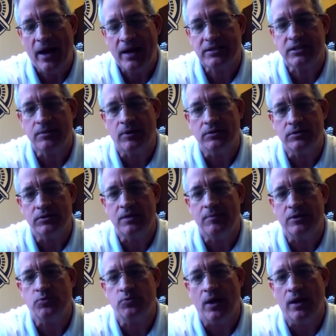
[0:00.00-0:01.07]
basketball team
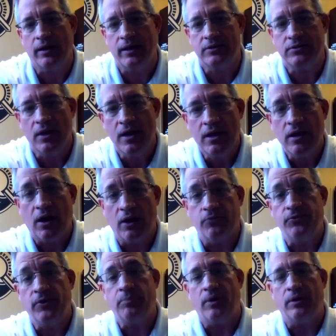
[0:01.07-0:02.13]
as well as our
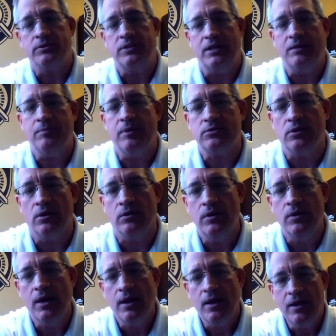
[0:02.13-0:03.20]
football team. And so,
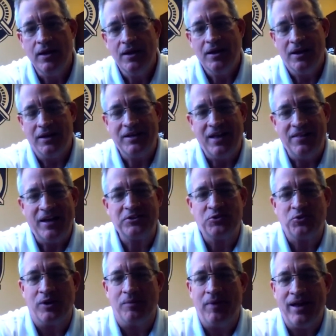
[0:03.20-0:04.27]
again, that's
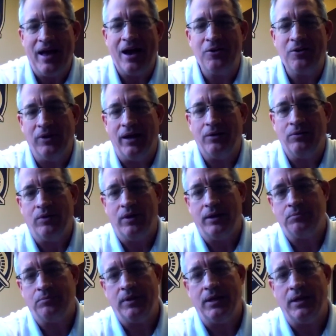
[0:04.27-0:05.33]
sort of my outlet,
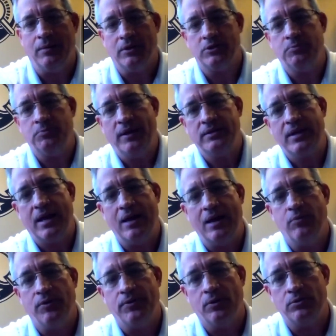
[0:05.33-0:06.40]
like being able to spend time
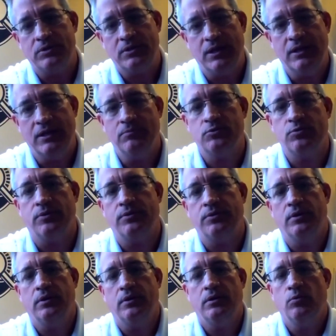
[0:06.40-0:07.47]
with those teams, with
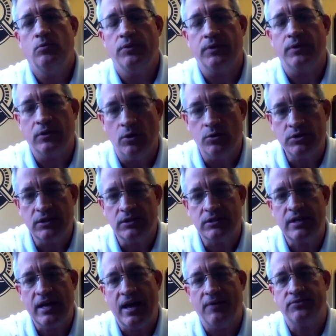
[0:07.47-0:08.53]
the with the coaching
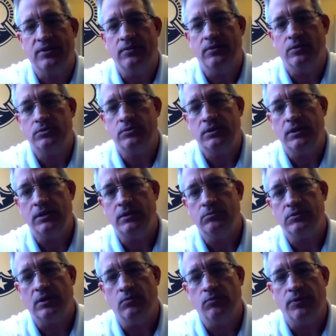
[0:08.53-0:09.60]
staffs on those
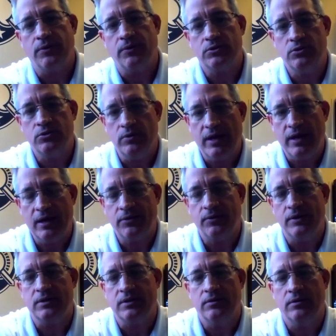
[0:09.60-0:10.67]
teams, and with our student
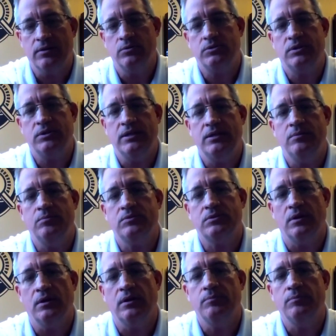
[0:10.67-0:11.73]
athletes on those teams,
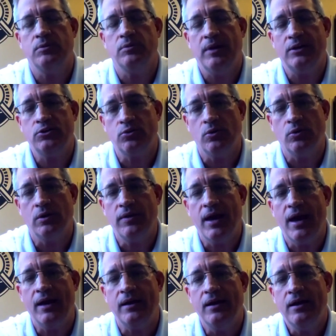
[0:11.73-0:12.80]
um, to make sure
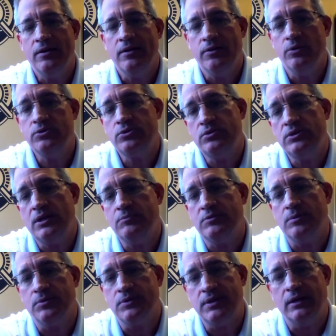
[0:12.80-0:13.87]
that those two teams
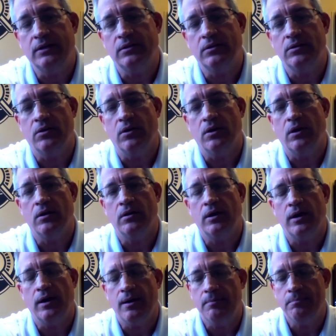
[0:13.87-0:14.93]
in particular are,
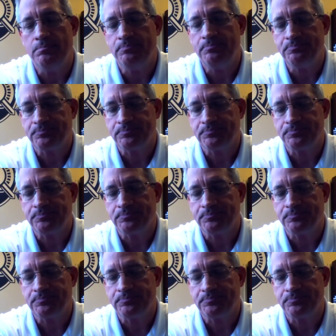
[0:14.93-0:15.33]
um,